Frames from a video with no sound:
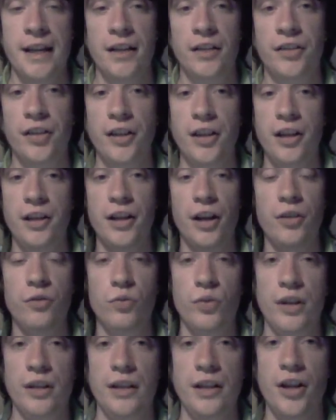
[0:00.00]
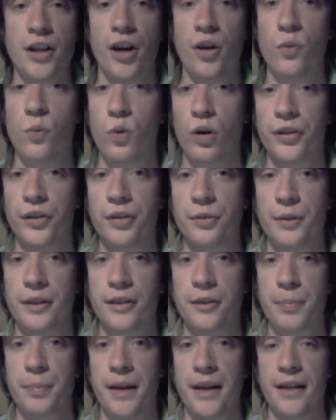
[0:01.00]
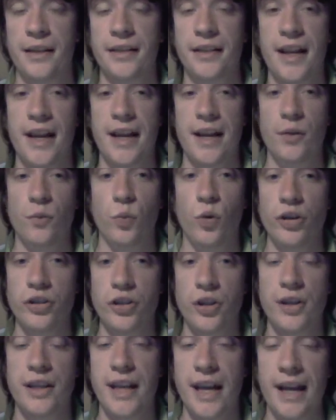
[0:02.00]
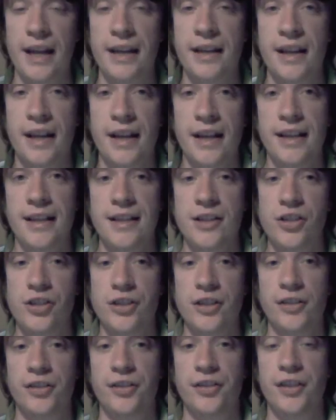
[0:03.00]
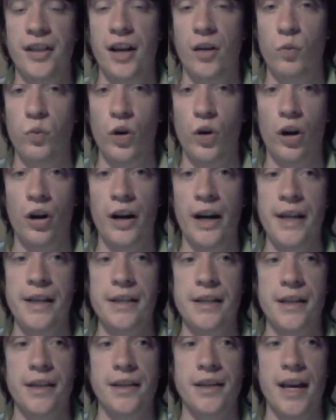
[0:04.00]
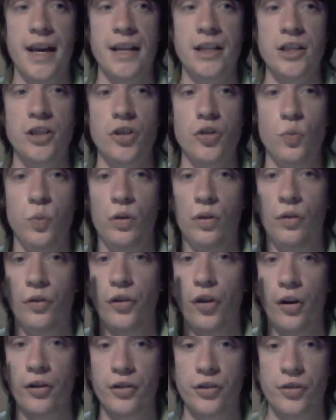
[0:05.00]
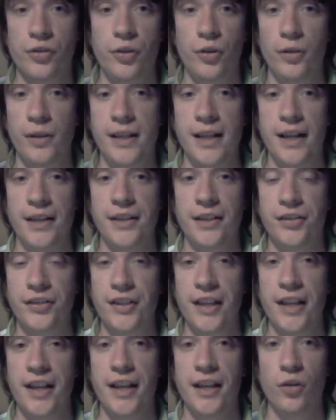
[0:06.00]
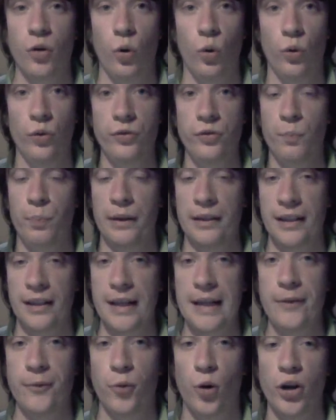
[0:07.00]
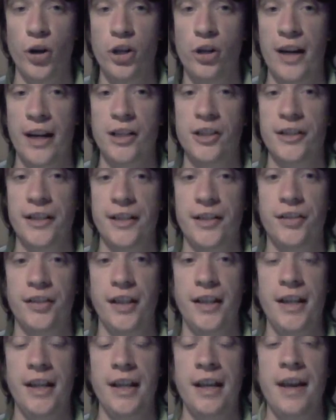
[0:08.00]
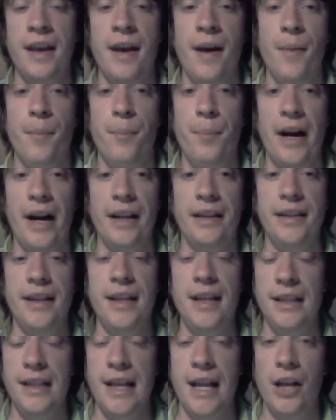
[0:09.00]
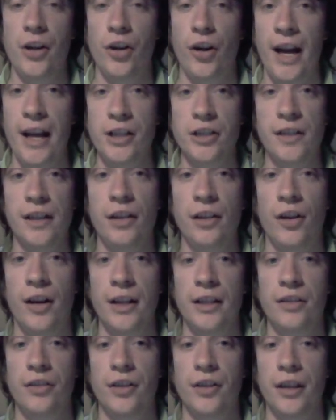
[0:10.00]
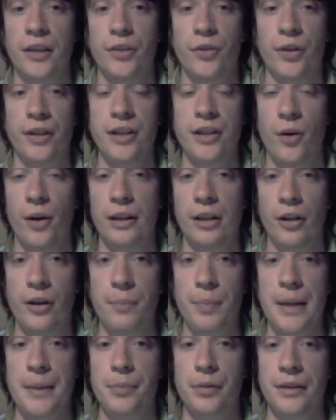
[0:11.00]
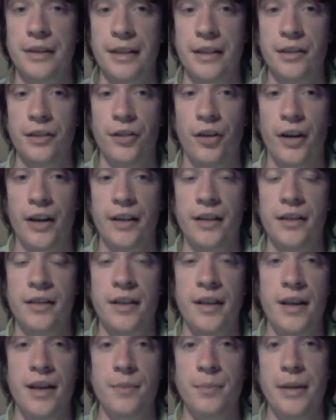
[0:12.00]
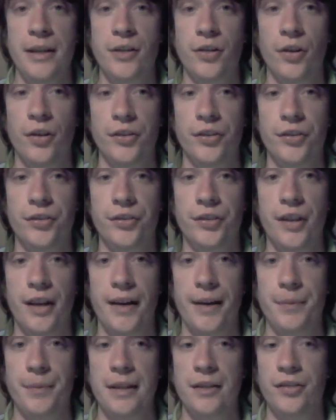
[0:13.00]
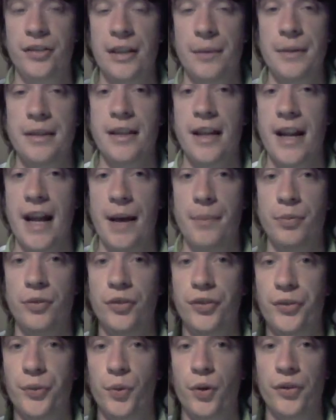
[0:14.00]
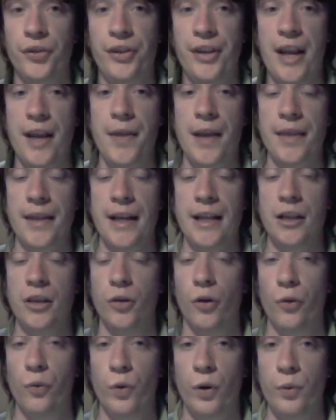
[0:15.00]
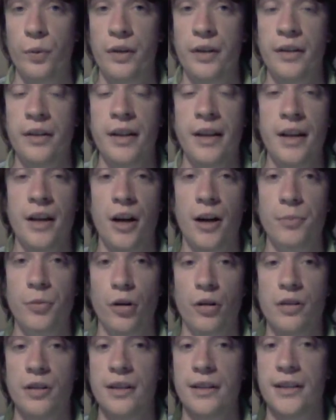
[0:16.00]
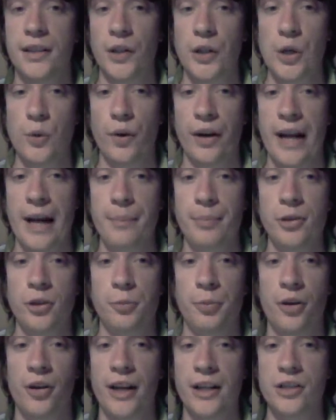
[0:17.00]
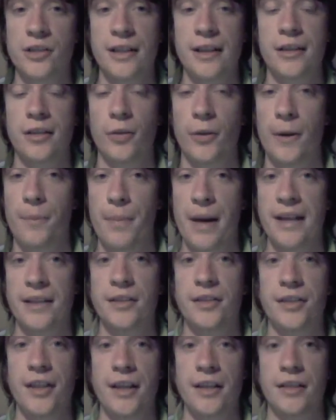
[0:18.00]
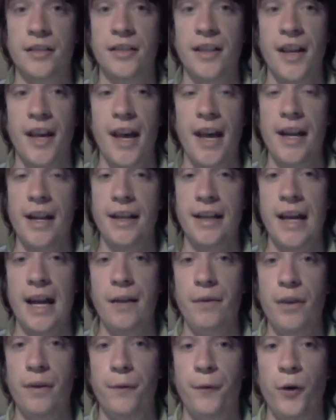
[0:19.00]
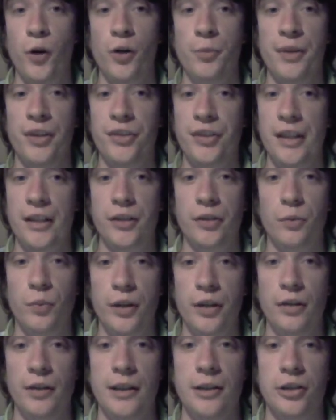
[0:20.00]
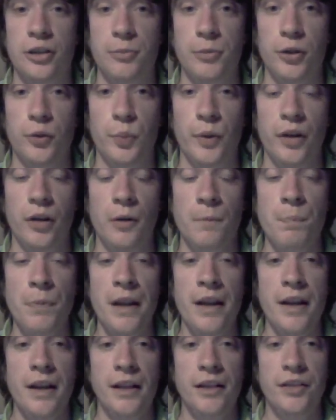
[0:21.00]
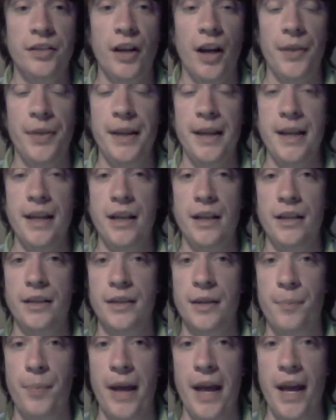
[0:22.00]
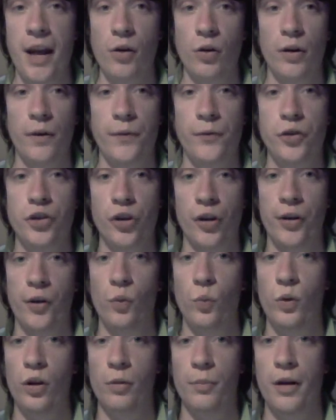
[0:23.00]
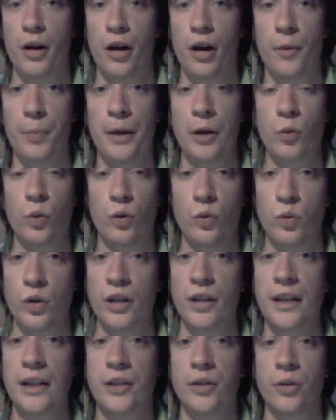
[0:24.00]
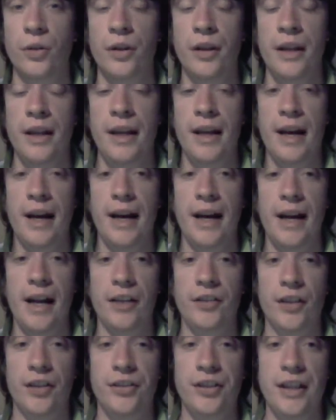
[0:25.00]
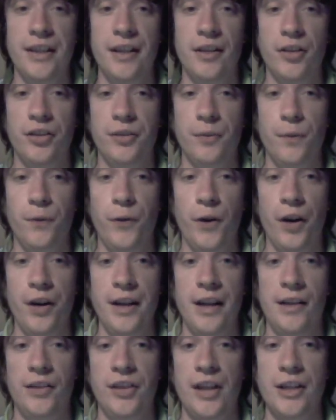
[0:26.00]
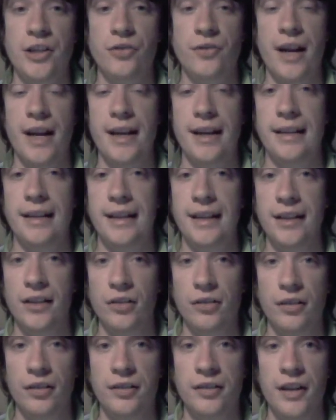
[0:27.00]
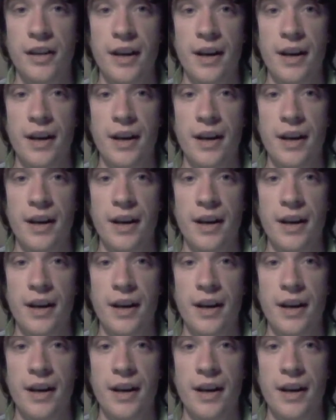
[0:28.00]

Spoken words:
So you don't really know what to expect. And what you get is just a ride that you will not truly understand or believe what you're actually seeing. But in the end, I actually liked it. I thought, you know, a lot of people didn't like it because there's something that happens towards the end that they thought ruined it. I'm not going to tell you what happens, but I actually thought it made sense. And it gave the film a sense of realism as well. So the pair of John and Wilma Hopper were really good. As I said, there are some very exaggerated kills.